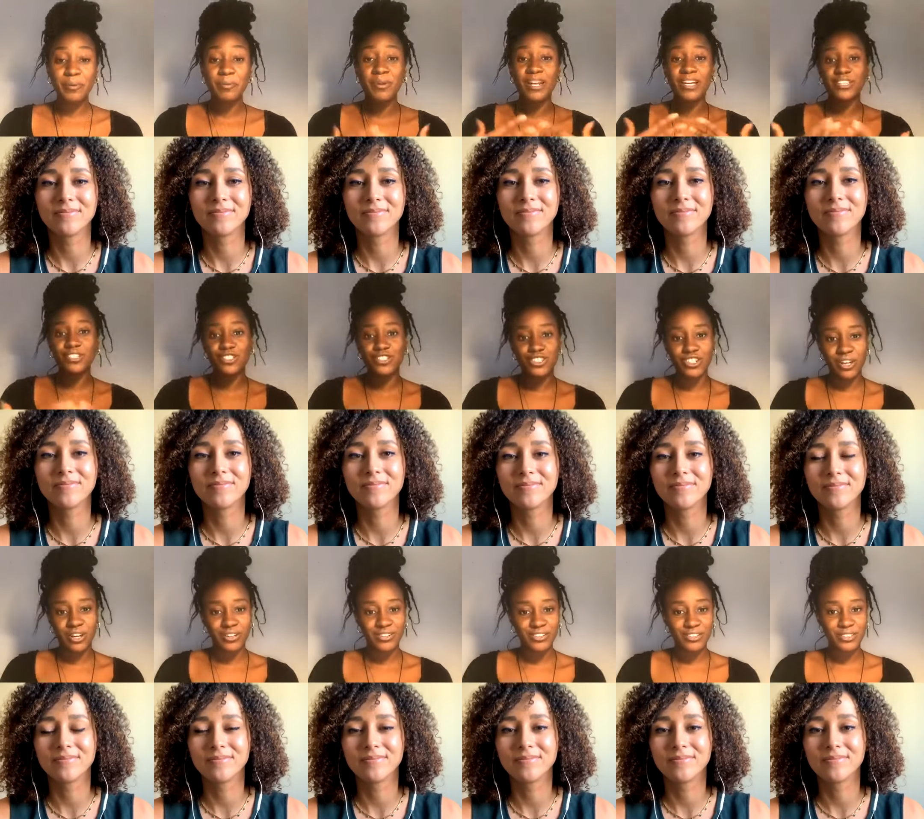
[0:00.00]
Speaker 1: But as a
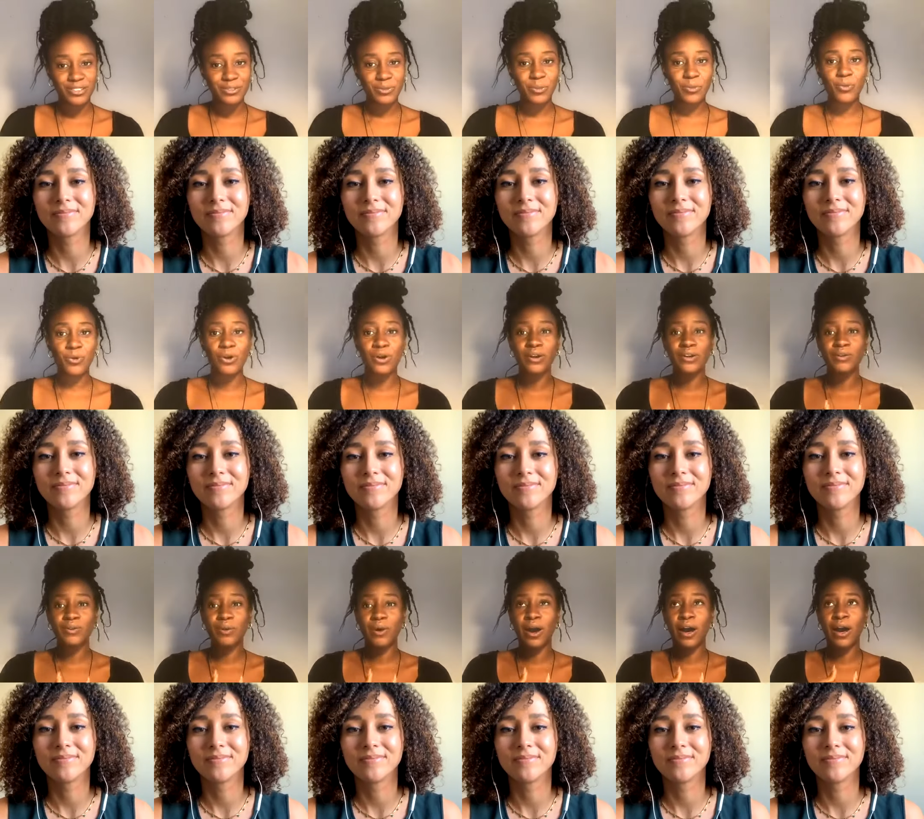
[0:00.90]
judge, what
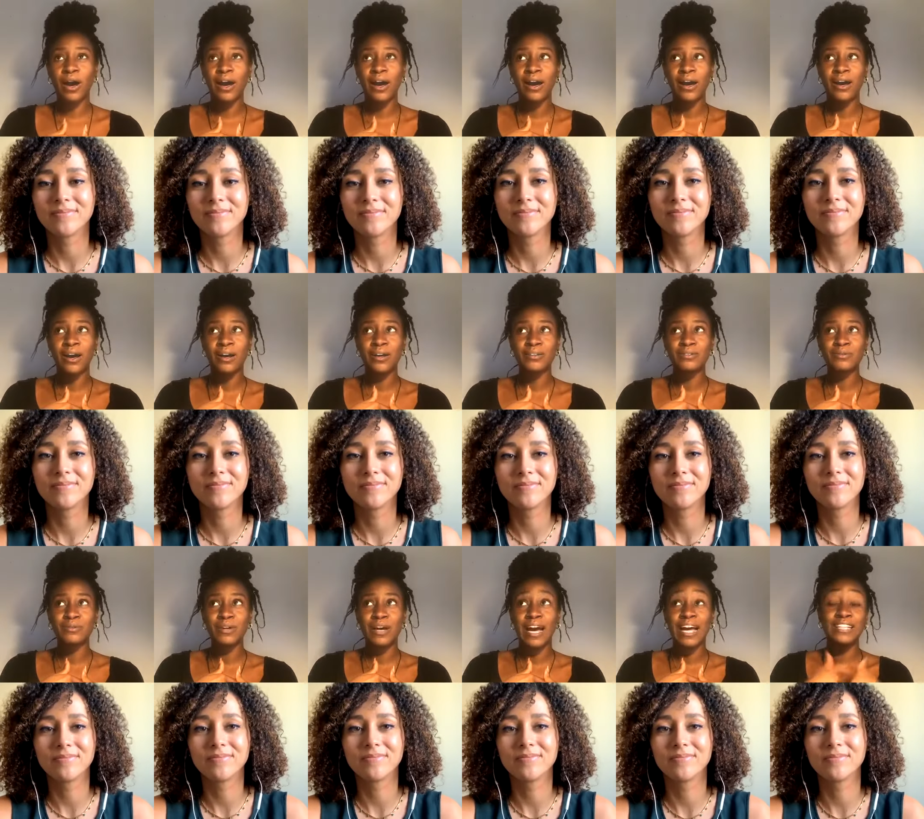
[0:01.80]
uh,
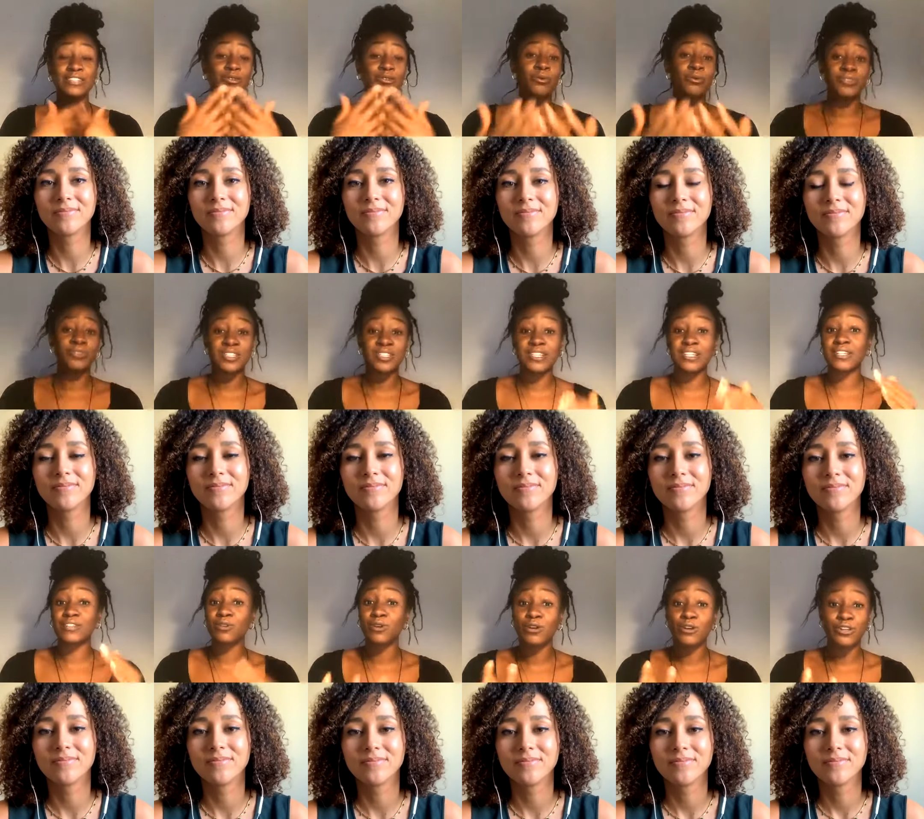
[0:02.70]
and obviously
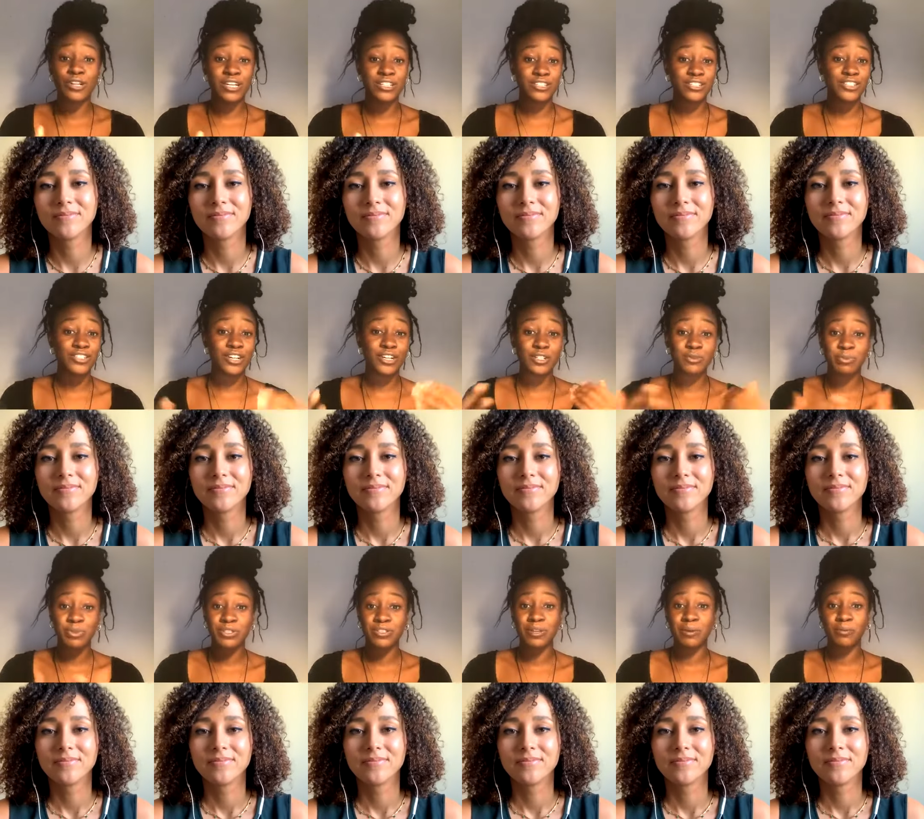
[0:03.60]
not only as a judge
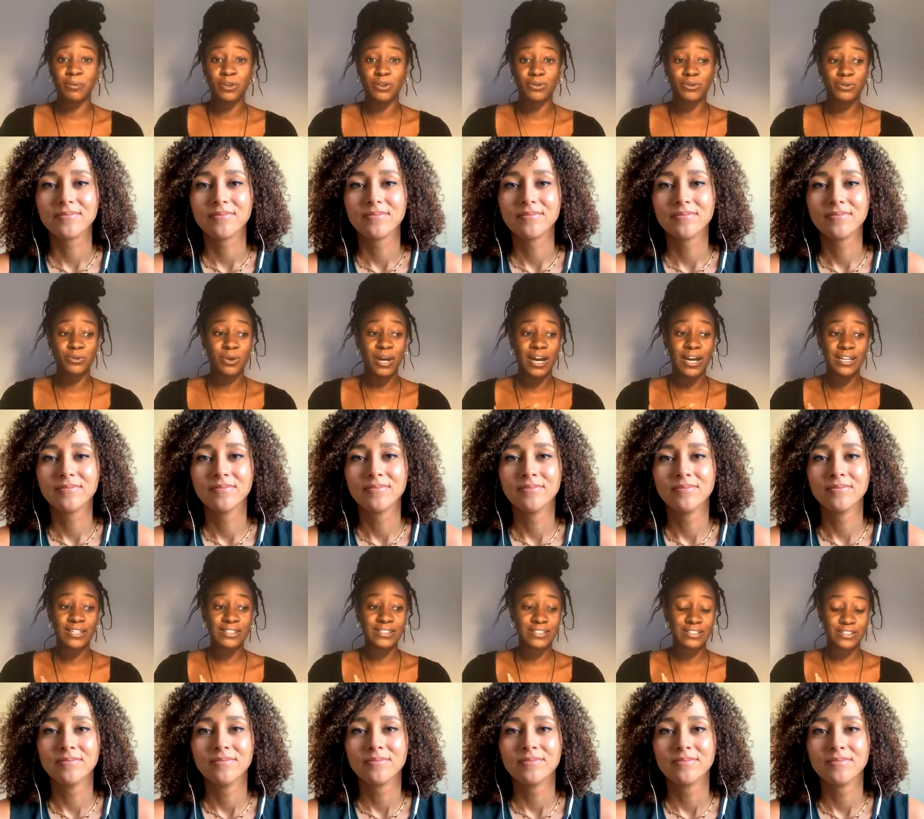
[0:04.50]
but someone who
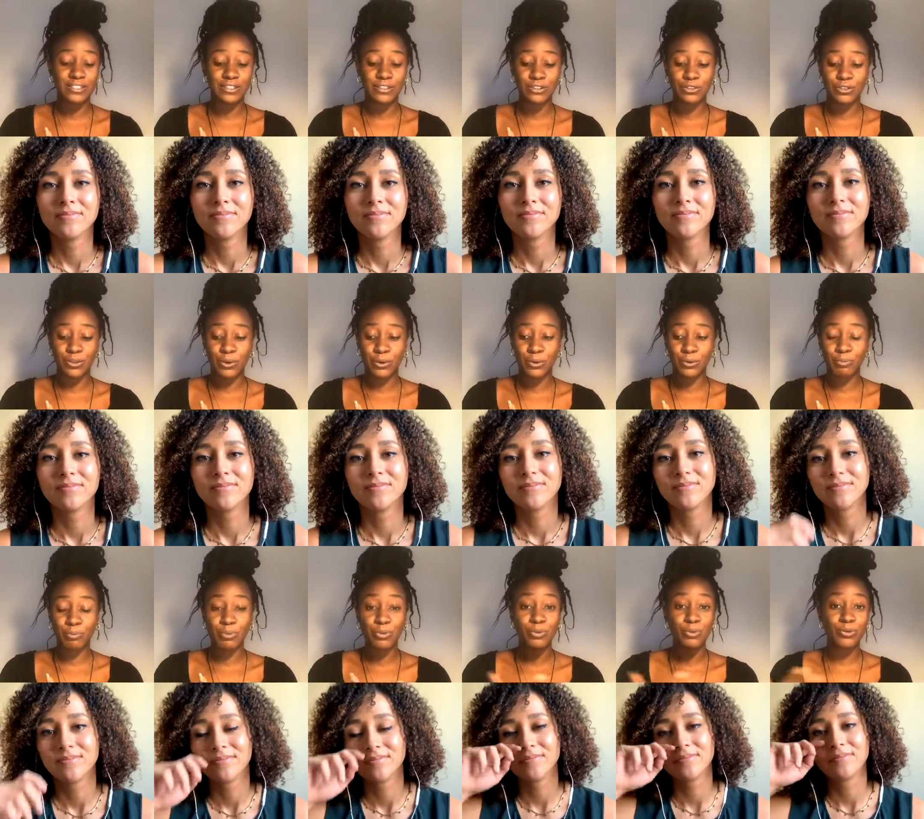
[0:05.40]
has you know a
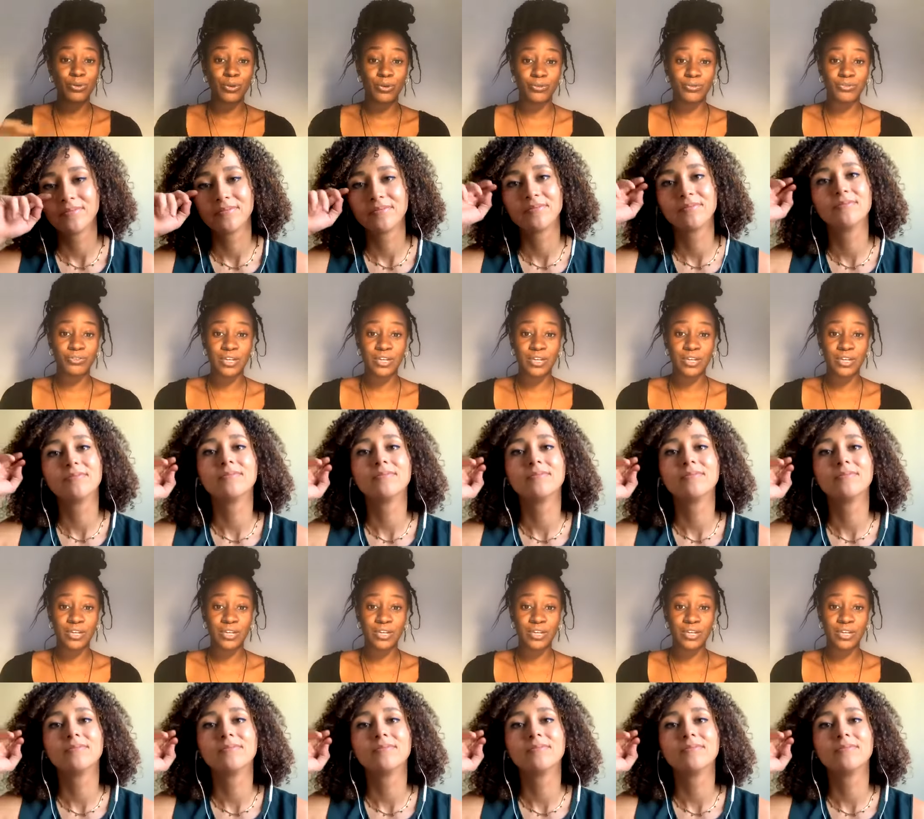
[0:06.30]
pool of